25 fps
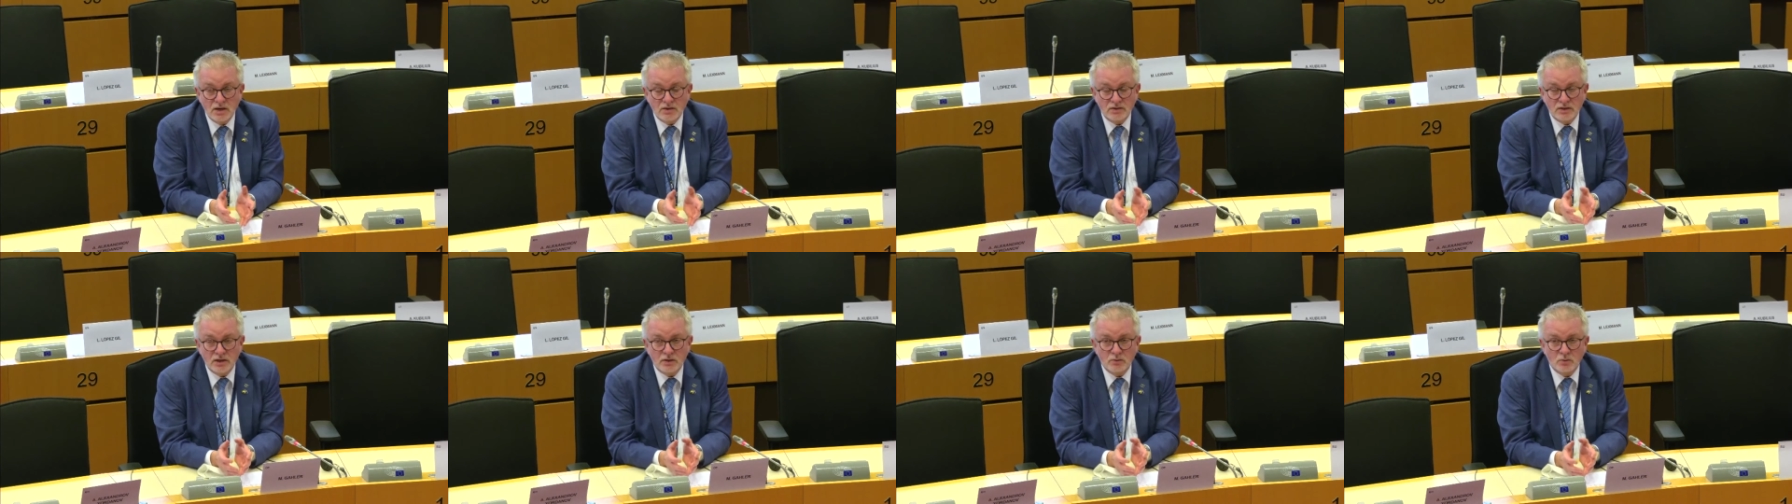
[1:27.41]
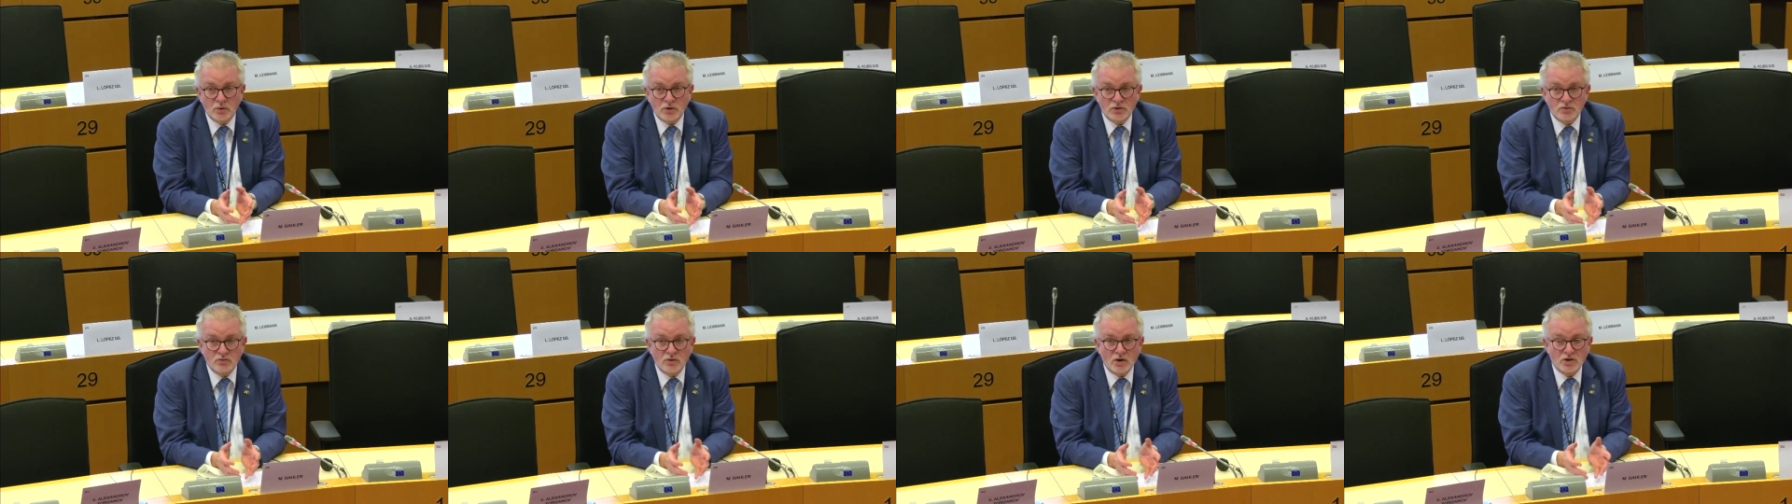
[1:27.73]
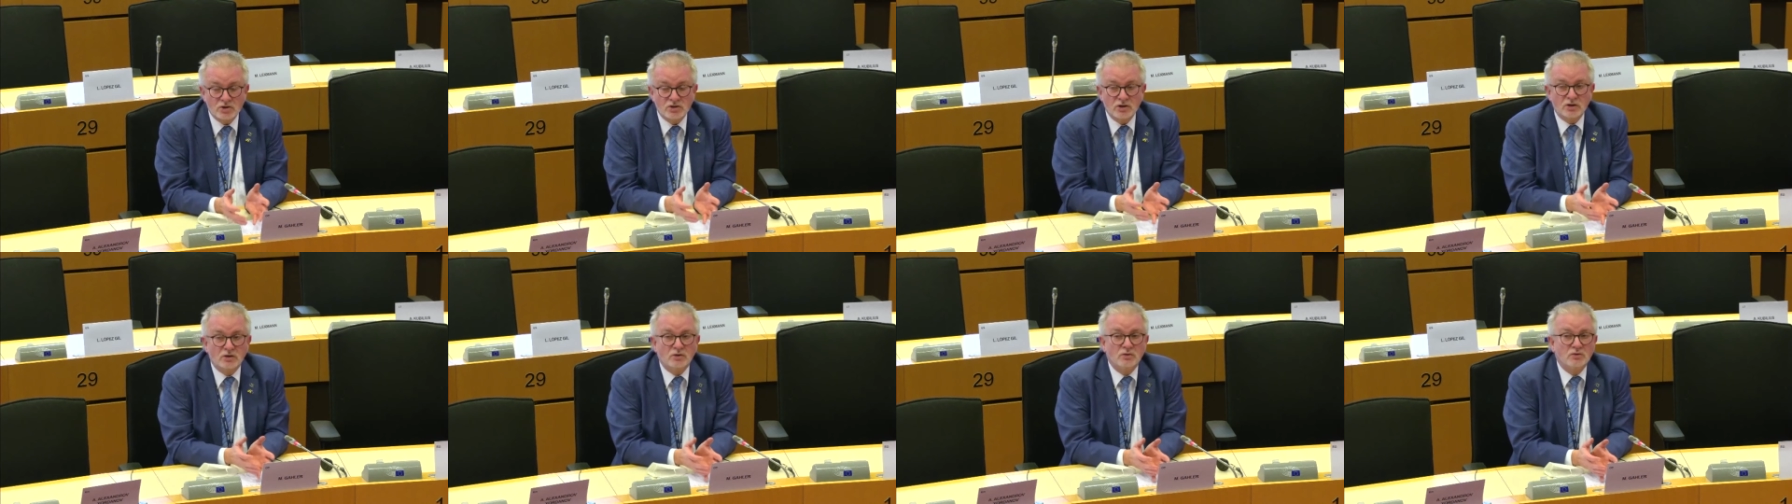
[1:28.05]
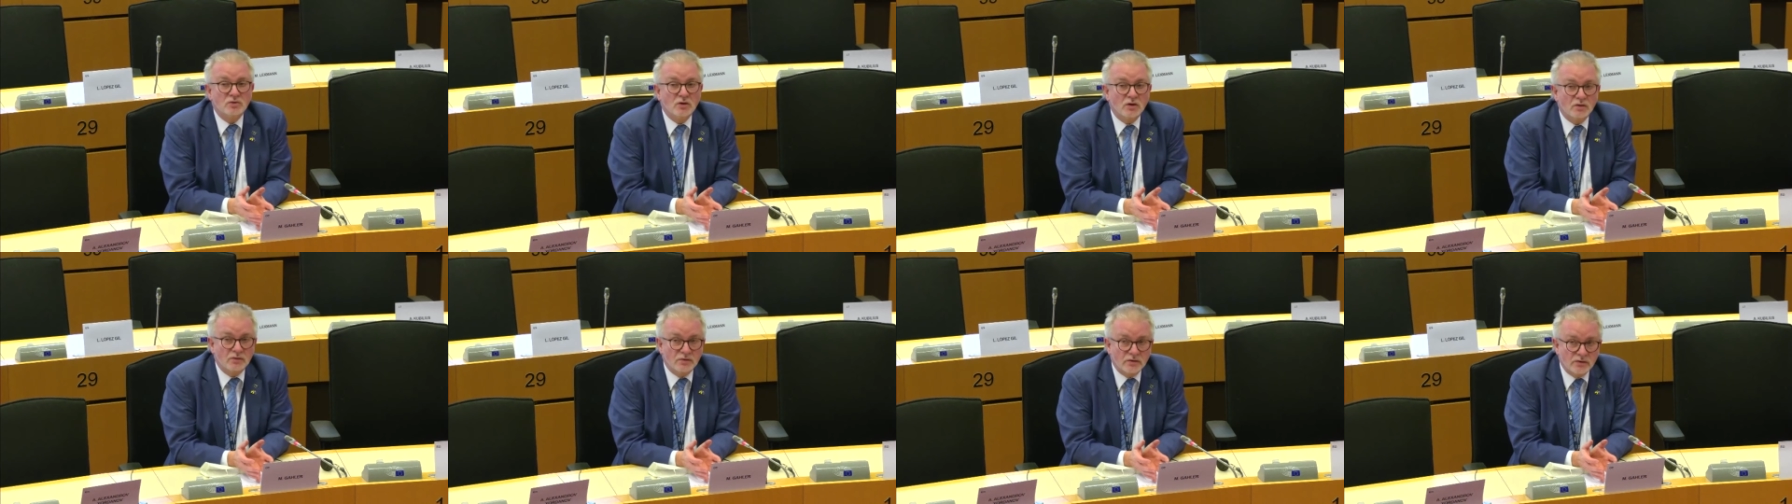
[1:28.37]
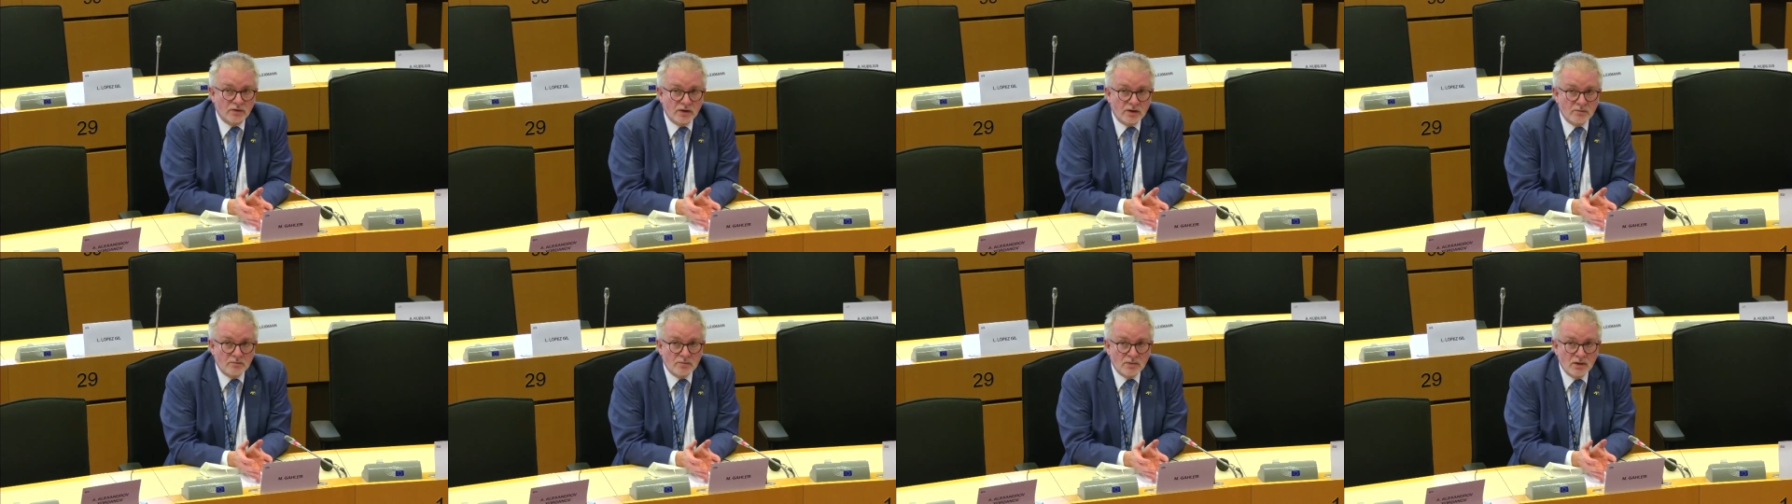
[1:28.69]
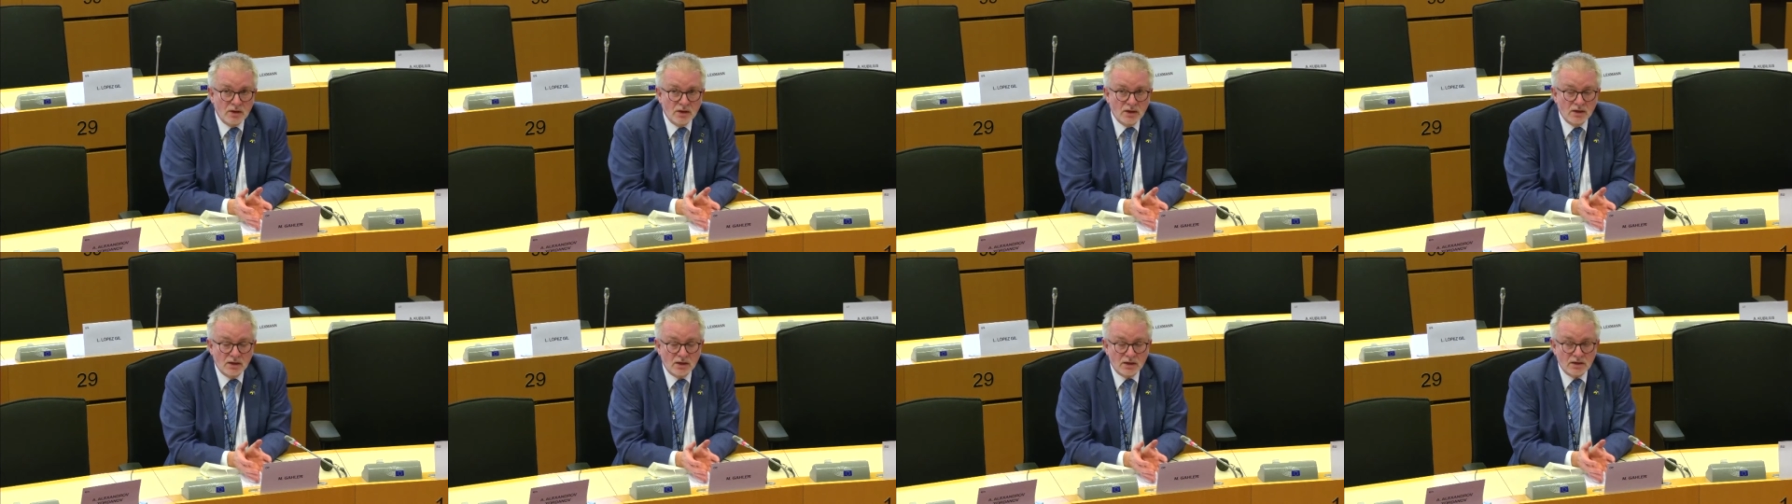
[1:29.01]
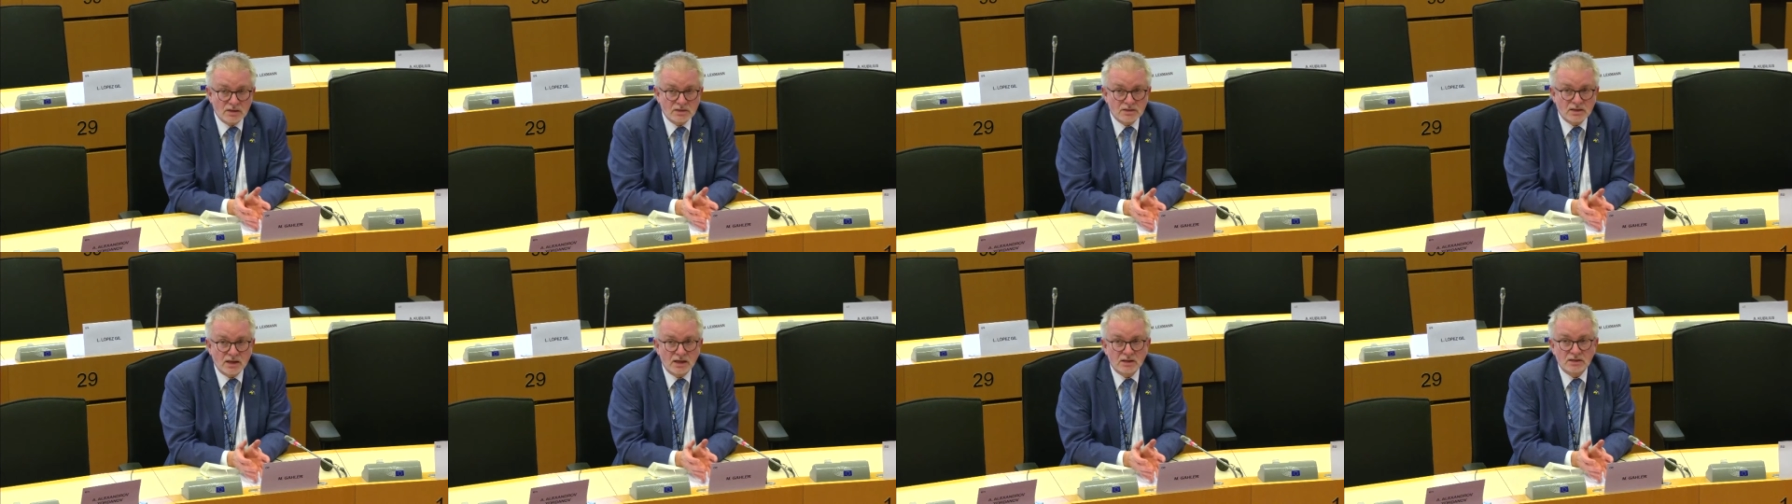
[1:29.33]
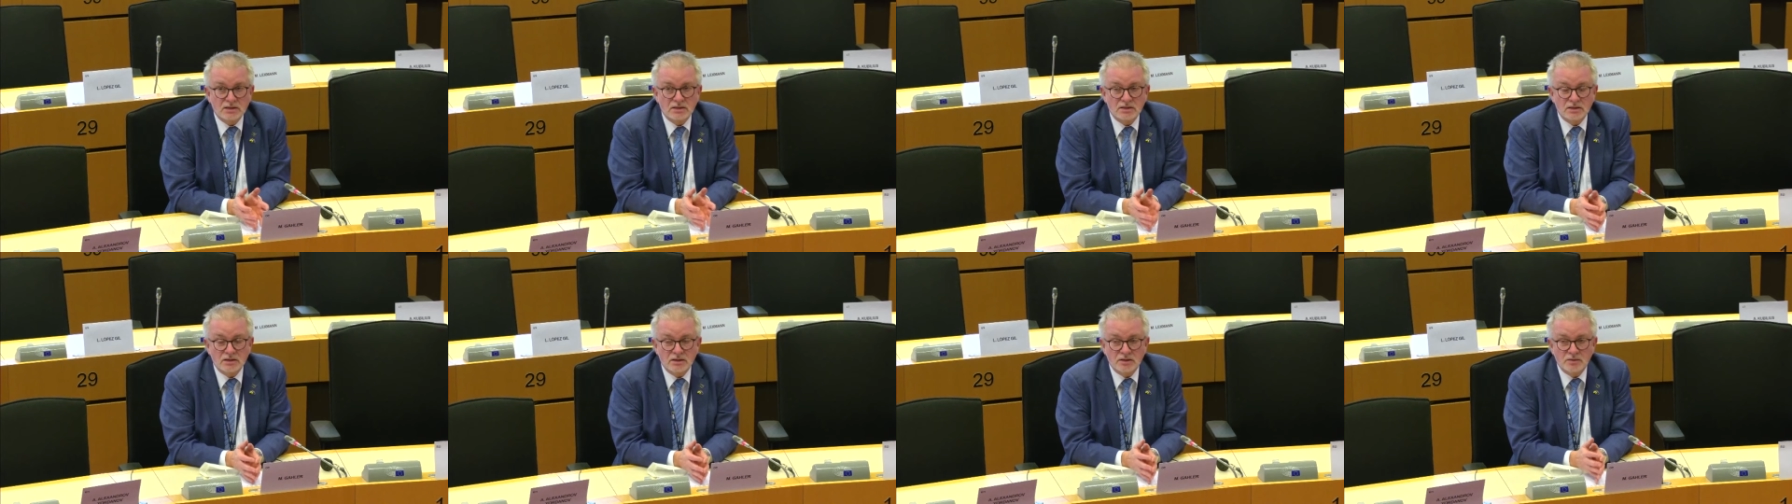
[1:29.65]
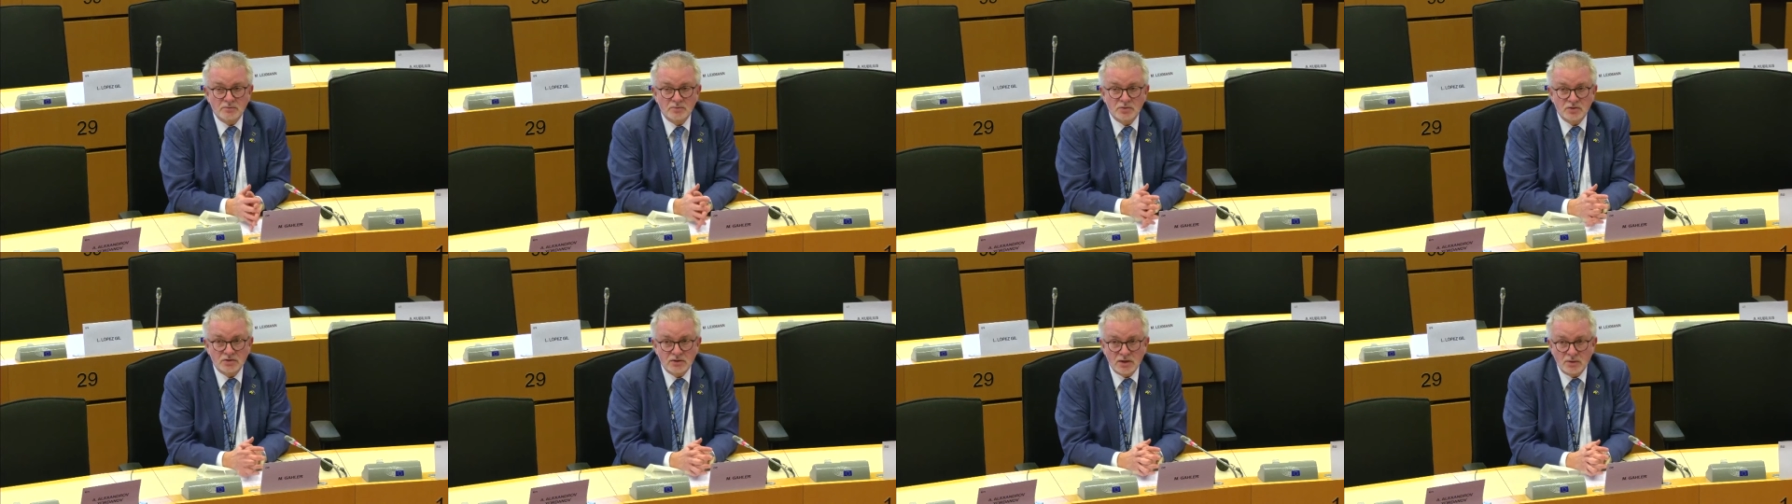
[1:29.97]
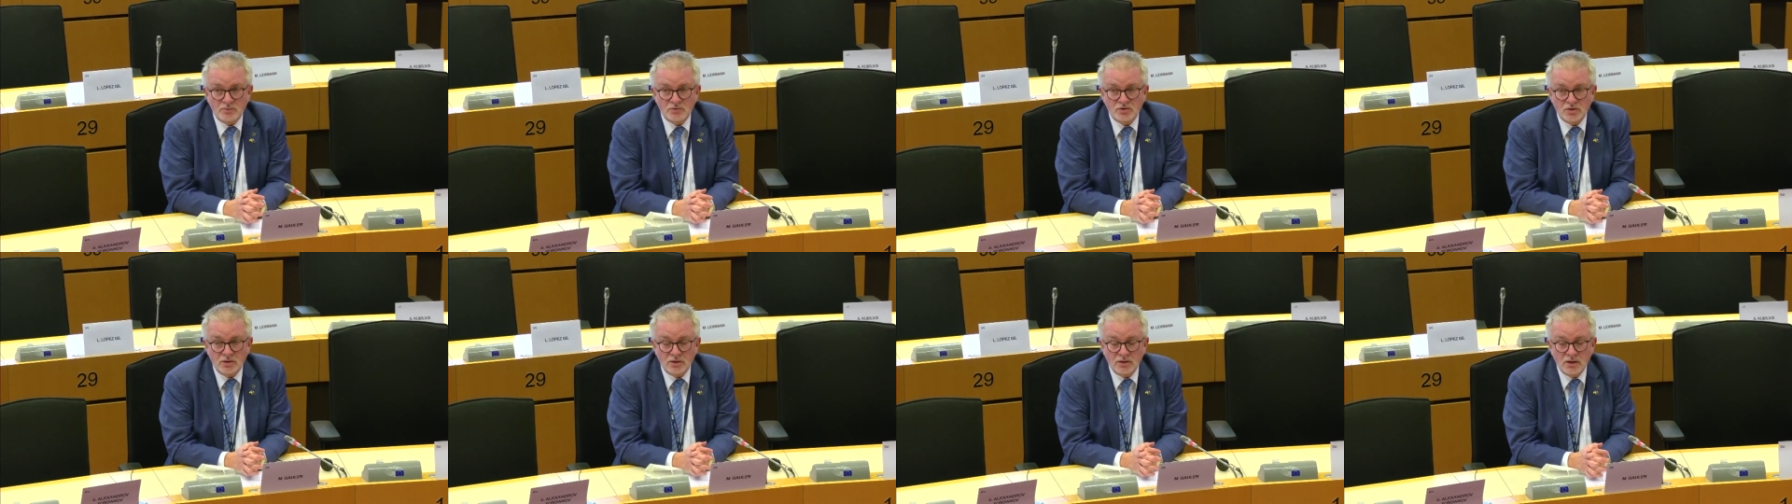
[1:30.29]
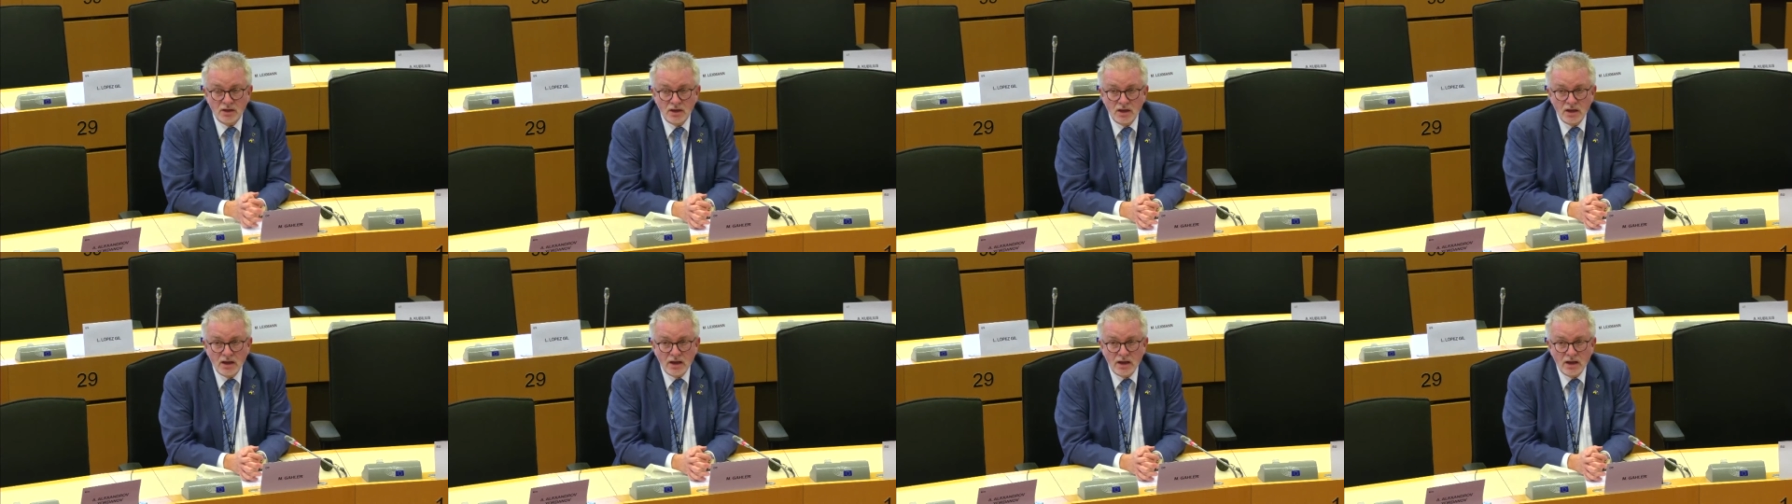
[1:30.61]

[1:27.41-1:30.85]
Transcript: than what Russia could offer them. Is that the perception?